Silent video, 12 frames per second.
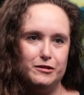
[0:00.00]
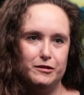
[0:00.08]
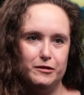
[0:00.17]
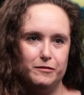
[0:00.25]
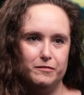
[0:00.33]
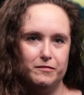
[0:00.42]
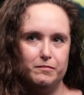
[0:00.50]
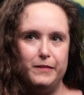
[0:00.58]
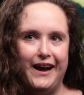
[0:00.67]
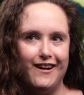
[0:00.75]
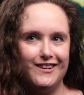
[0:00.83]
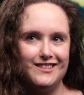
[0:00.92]
to
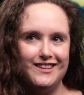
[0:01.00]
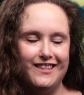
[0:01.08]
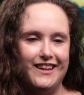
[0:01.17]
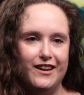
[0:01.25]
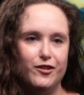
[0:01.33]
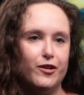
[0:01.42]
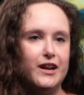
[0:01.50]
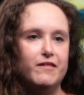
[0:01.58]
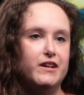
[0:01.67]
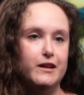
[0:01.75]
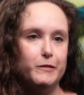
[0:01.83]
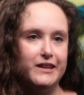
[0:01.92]
Paris and then not have
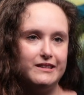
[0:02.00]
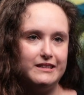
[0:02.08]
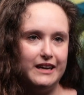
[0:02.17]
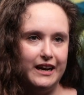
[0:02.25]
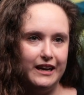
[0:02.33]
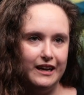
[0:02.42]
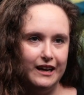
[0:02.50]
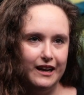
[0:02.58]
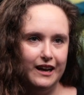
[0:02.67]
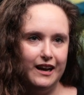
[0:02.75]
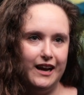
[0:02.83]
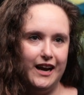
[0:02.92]
anywhere to stay
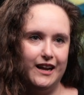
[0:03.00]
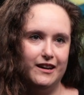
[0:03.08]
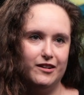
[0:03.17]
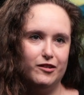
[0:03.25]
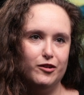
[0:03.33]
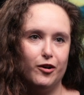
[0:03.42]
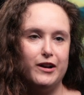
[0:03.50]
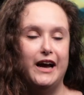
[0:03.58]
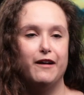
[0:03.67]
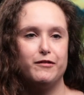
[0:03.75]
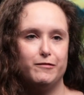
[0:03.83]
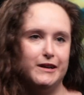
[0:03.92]
and not
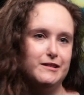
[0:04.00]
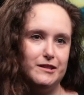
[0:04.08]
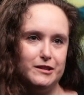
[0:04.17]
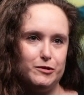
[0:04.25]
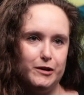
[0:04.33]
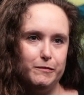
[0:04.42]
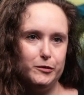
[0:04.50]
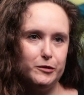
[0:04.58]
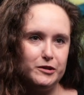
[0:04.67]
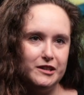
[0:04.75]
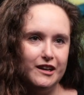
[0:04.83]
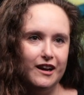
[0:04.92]
have the rest of the trip
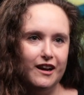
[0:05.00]
booked.